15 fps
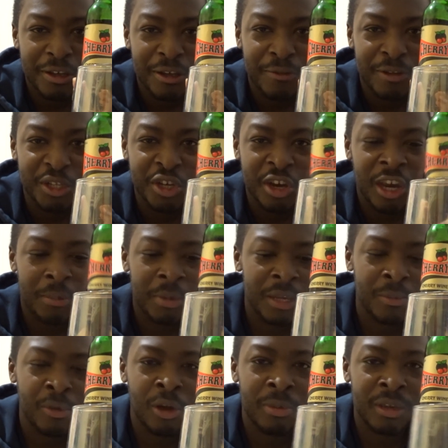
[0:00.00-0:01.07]
I think Cherry B
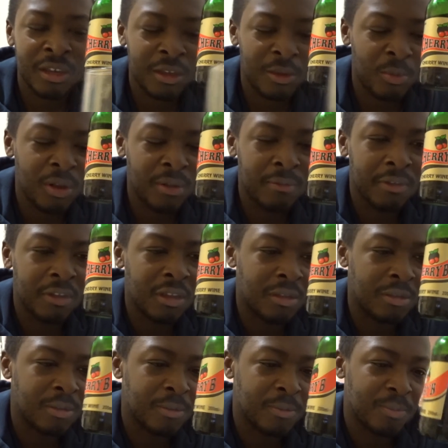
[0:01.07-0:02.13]
might be a one for
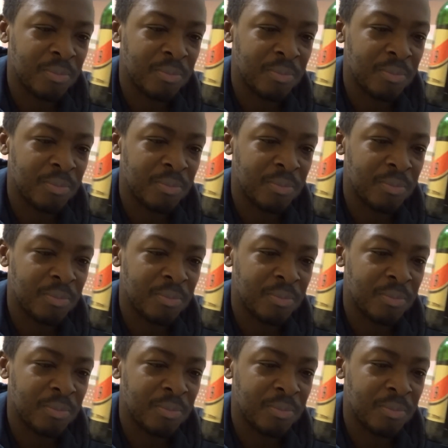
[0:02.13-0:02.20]
you,